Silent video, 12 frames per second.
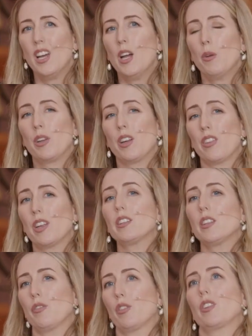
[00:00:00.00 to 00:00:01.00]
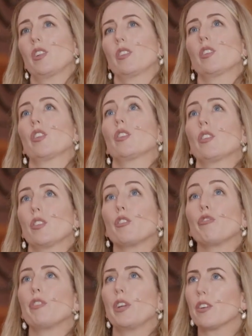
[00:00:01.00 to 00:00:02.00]
I mean, I think, David, the, the, the
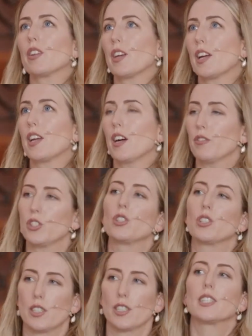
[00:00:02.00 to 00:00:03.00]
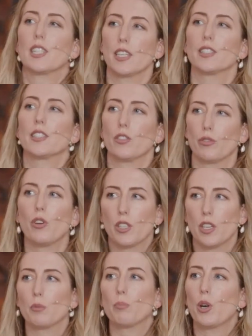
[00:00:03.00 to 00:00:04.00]
fear that I have is just this sense of, uh,
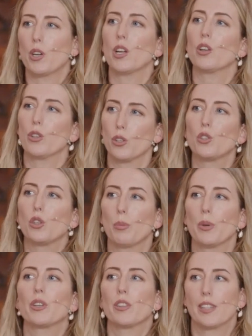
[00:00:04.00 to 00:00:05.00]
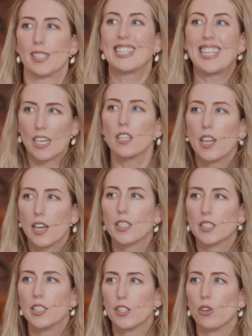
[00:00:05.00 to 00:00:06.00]
as Barney alluded to, about this get
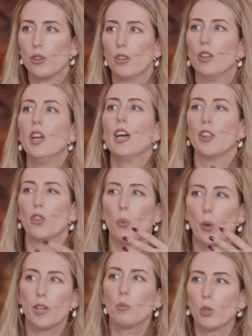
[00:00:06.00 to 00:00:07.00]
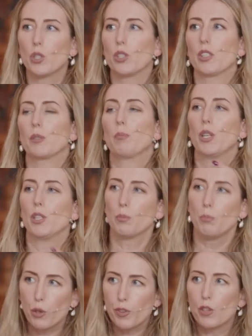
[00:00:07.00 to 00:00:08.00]
legacy done and the way in which this bill is
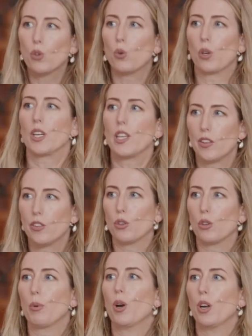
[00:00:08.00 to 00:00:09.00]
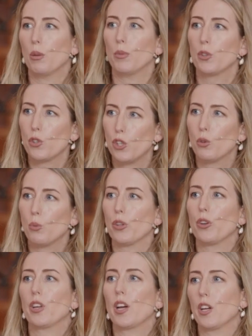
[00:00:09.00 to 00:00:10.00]
moving quickly through Parliament, you know,
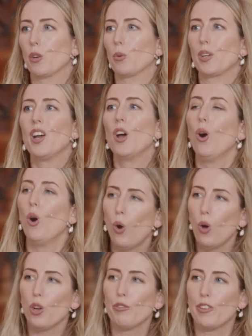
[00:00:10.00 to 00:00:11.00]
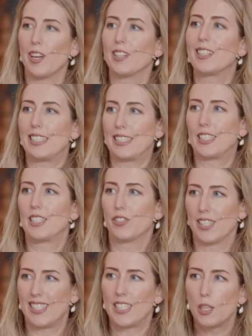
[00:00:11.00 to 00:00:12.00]
without adequate. All of that
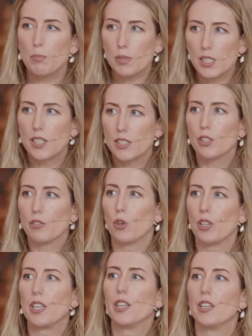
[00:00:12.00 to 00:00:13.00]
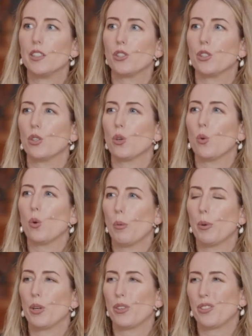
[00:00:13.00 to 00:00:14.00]
gives a deep sense of unease, you know,
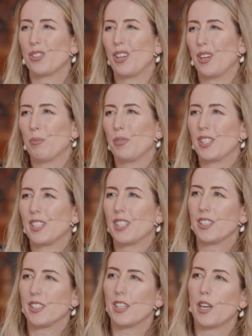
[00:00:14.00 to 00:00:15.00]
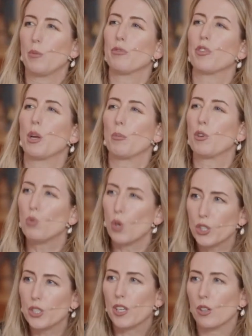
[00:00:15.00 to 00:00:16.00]
about um, the, the time frame and
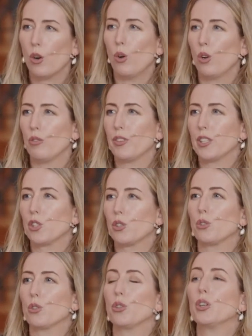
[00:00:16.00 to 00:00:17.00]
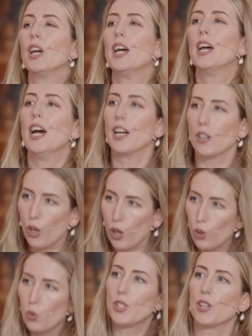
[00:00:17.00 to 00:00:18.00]
rushing all of this through and
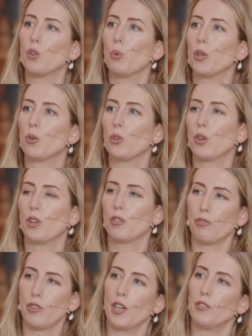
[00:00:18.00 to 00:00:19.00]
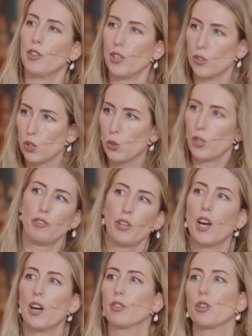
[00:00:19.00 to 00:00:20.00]
closing the window down in five years so that if you
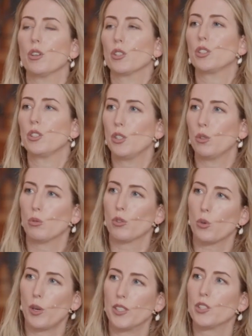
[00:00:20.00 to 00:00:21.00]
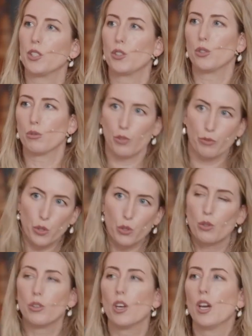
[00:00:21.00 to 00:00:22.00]
haven't got, you know, requested your
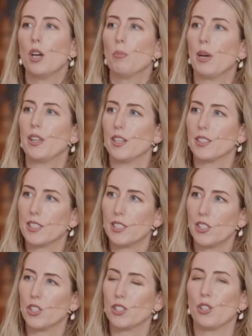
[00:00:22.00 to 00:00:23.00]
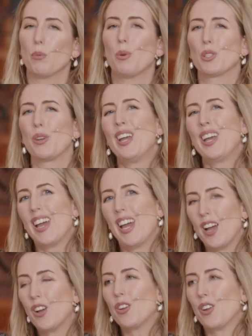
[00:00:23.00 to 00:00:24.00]
review by that stage, it's not possible.
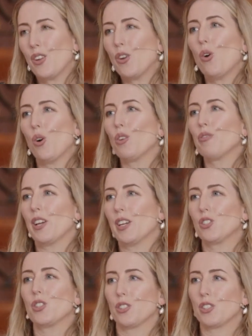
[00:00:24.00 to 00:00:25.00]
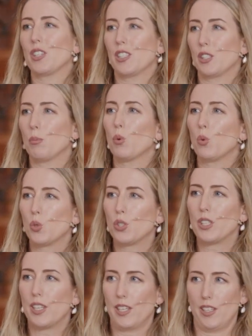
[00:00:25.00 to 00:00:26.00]
Uh, uh, all of that just, I
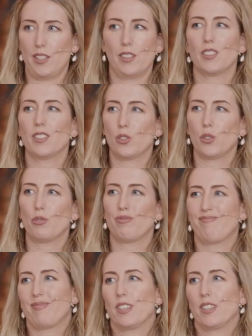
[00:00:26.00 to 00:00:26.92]
suppose, uh, sort of